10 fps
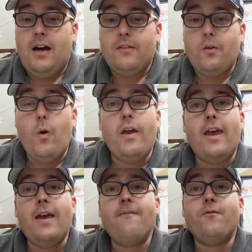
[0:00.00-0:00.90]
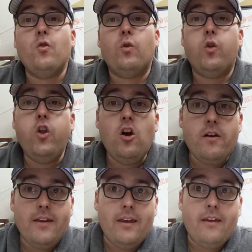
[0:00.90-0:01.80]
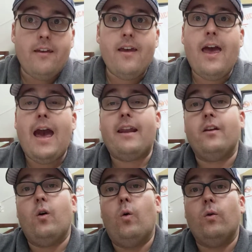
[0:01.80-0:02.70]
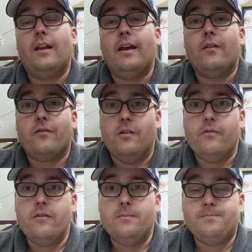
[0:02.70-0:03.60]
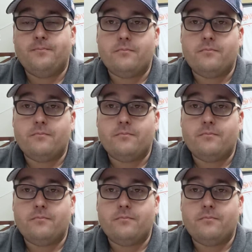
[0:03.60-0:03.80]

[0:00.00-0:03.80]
So if you're looking at an old Land Rover,